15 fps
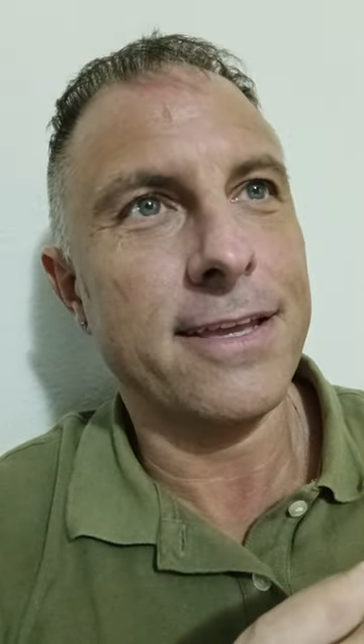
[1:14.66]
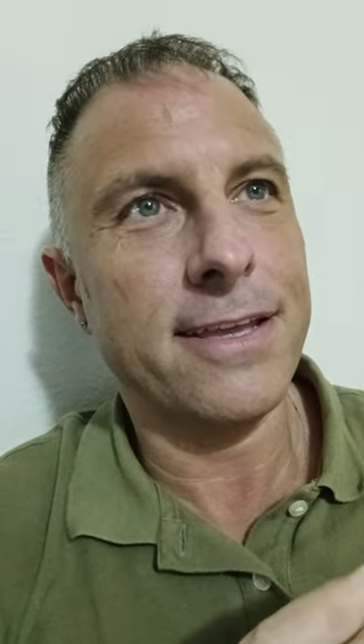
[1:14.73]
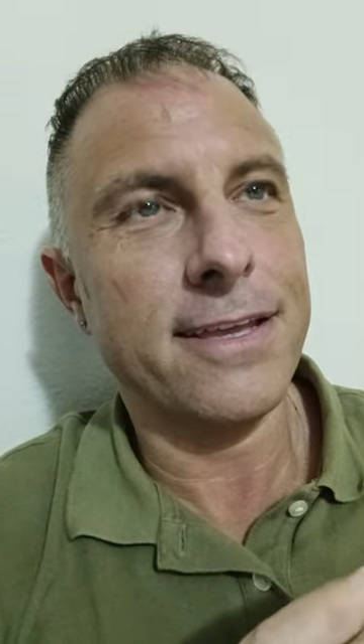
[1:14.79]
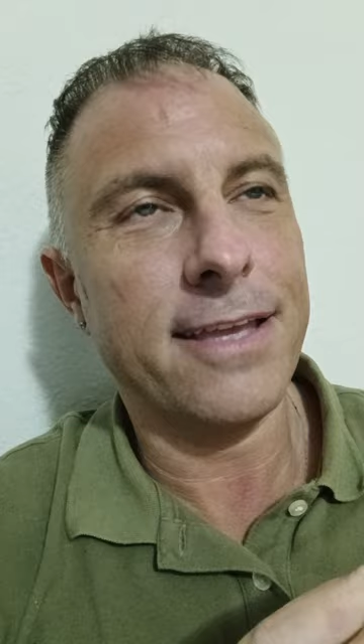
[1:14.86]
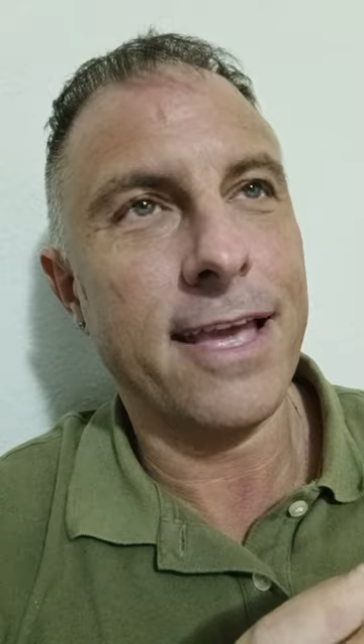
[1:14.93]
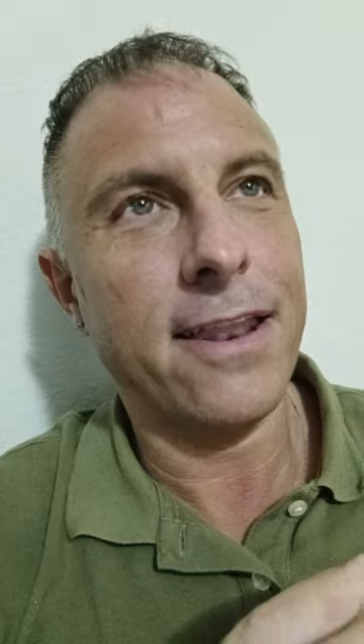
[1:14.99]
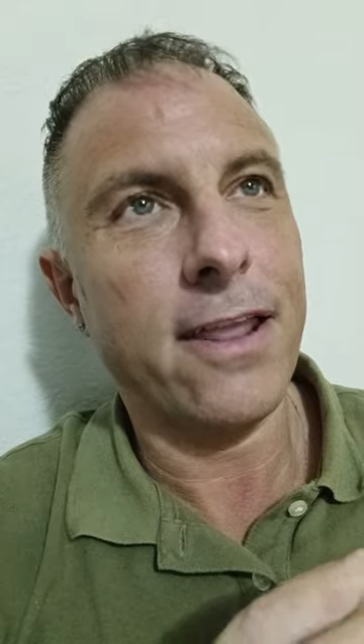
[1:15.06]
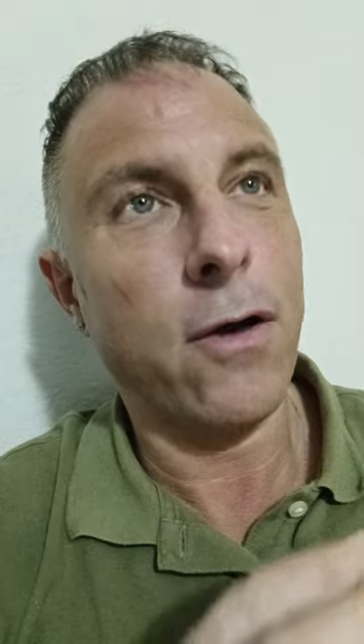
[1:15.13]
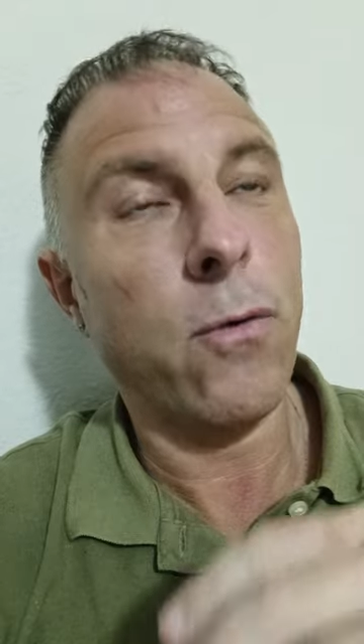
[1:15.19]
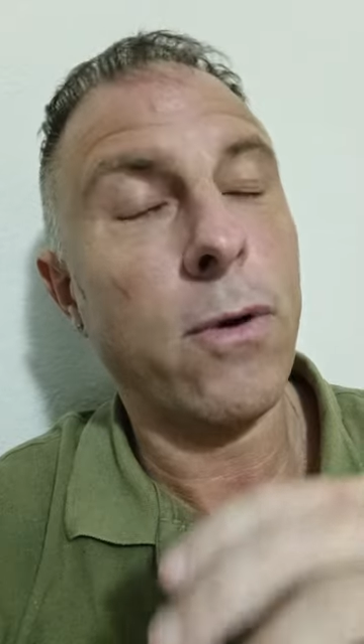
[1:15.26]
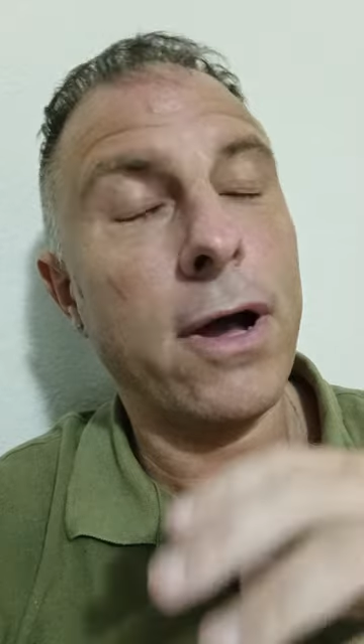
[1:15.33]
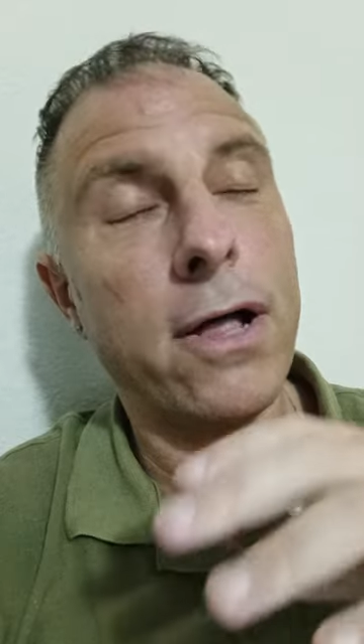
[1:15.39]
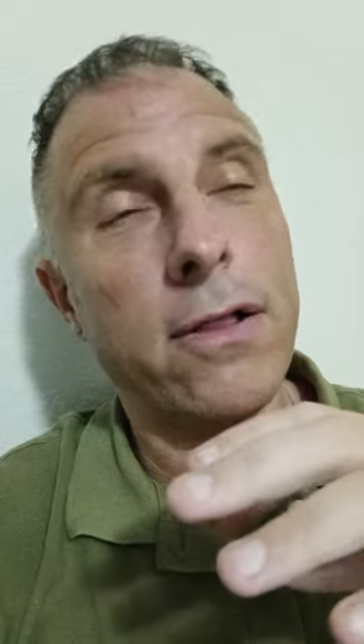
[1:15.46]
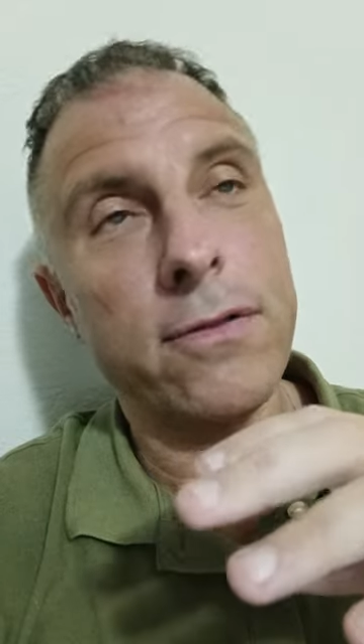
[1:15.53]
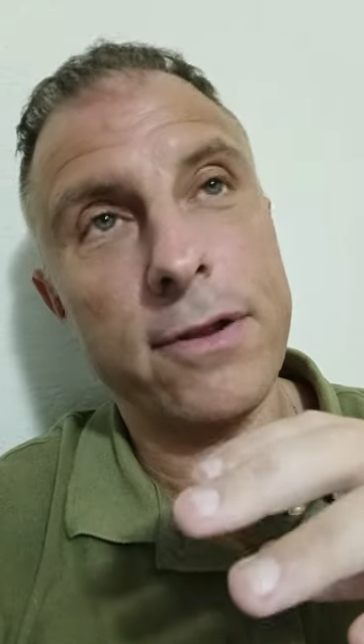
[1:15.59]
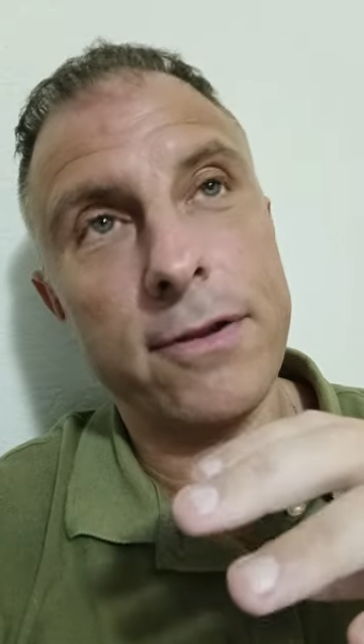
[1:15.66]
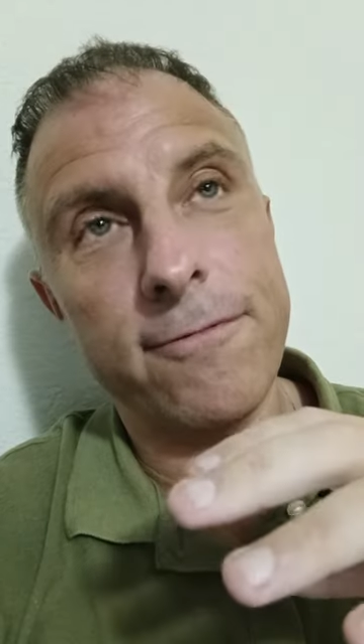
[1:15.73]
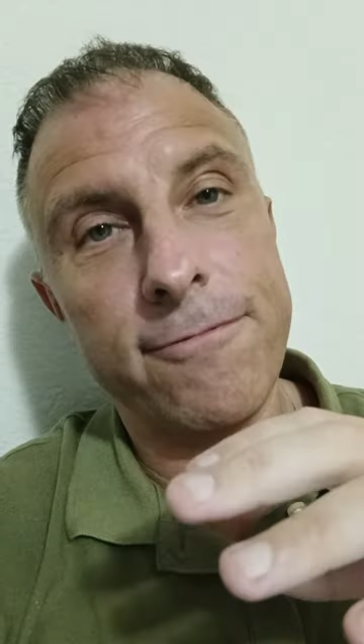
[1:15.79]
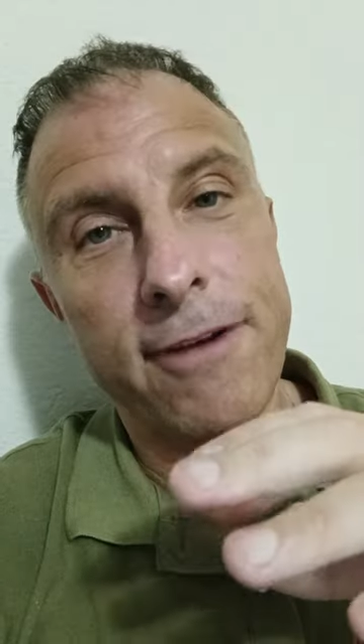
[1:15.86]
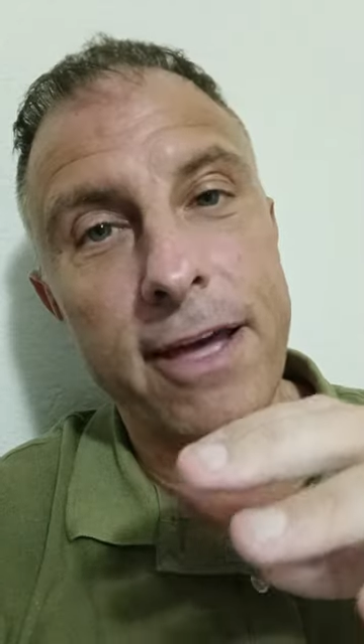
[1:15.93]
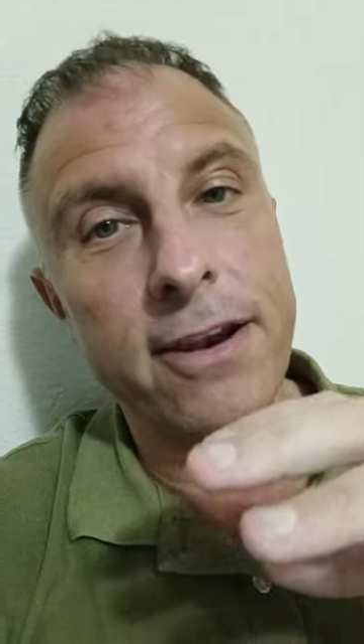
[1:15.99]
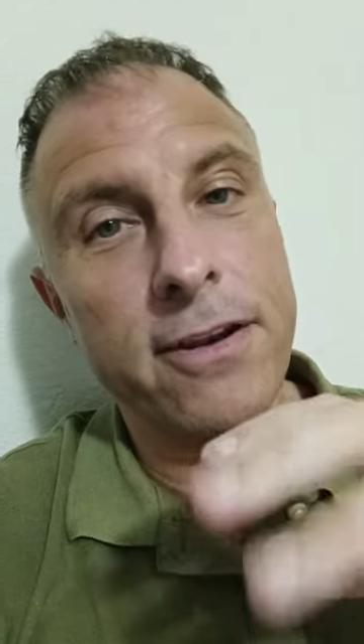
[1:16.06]
And, well,
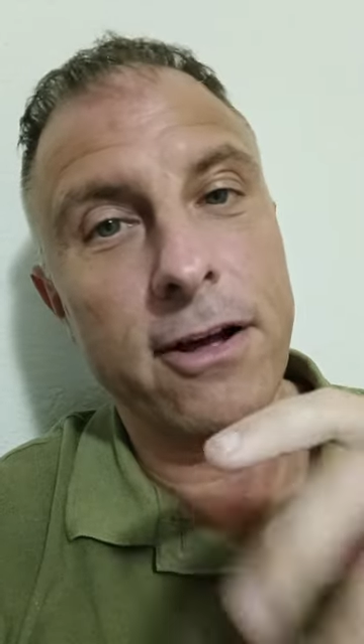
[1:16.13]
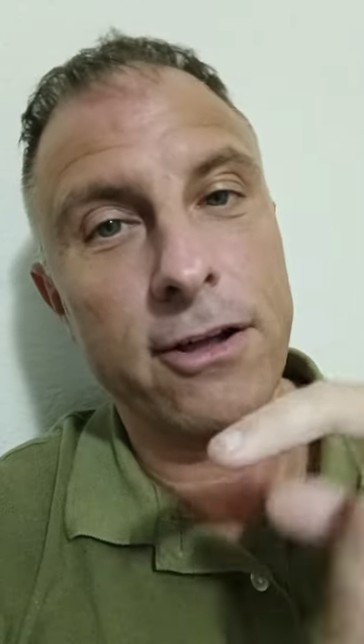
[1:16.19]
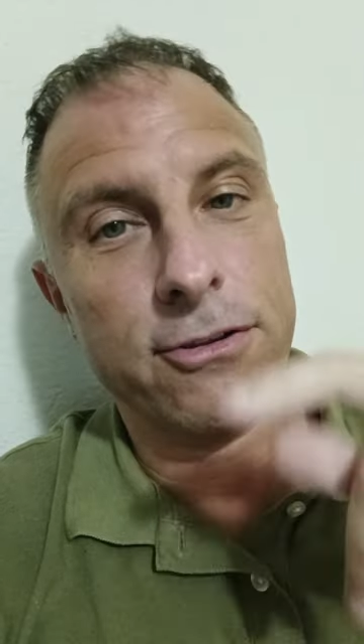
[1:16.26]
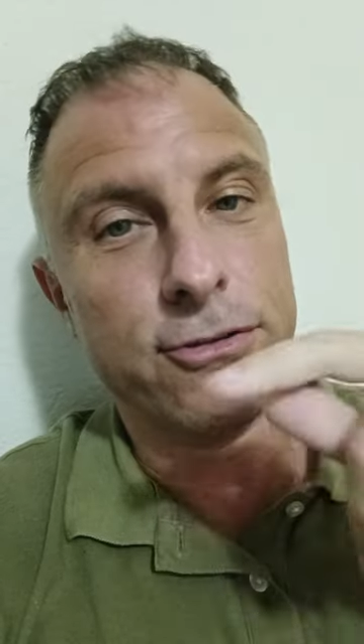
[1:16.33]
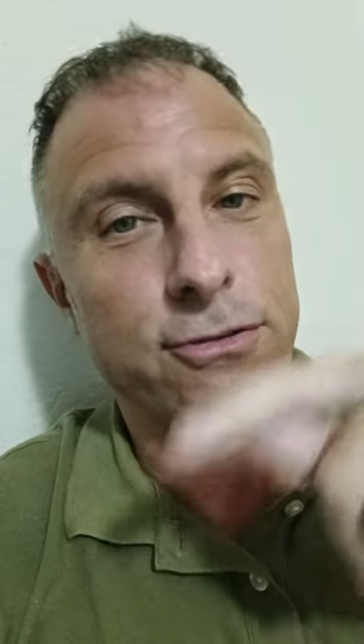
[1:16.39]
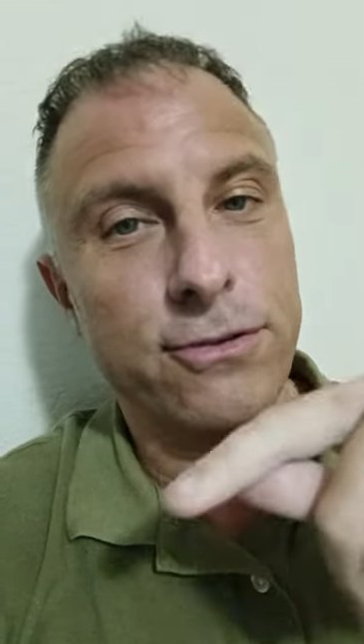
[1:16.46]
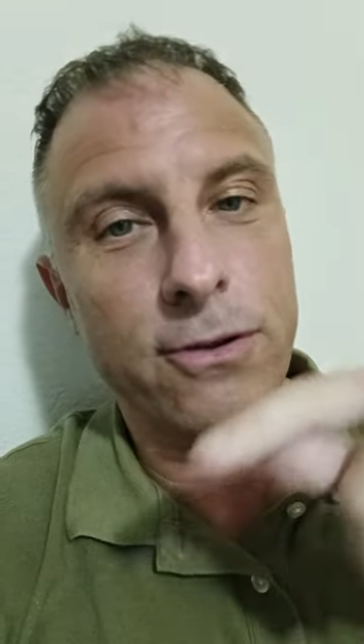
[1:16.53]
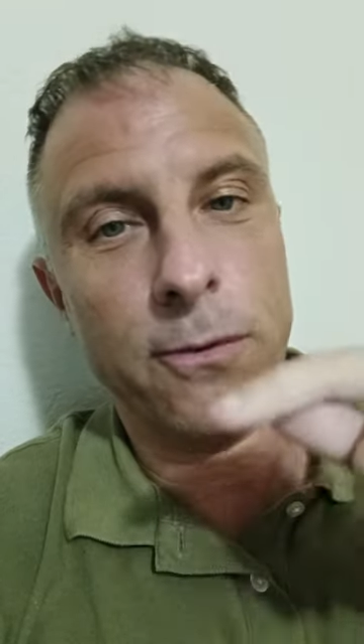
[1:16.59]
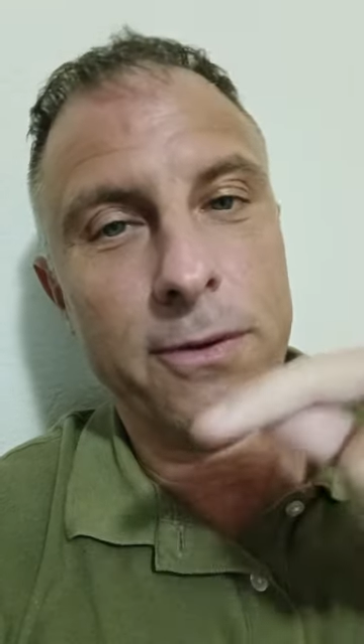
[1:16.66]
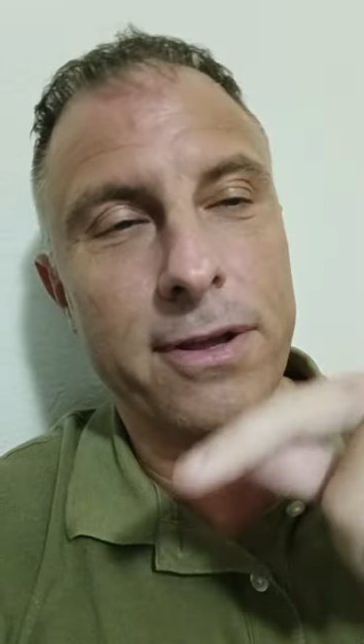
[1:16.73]
fentanyl is the only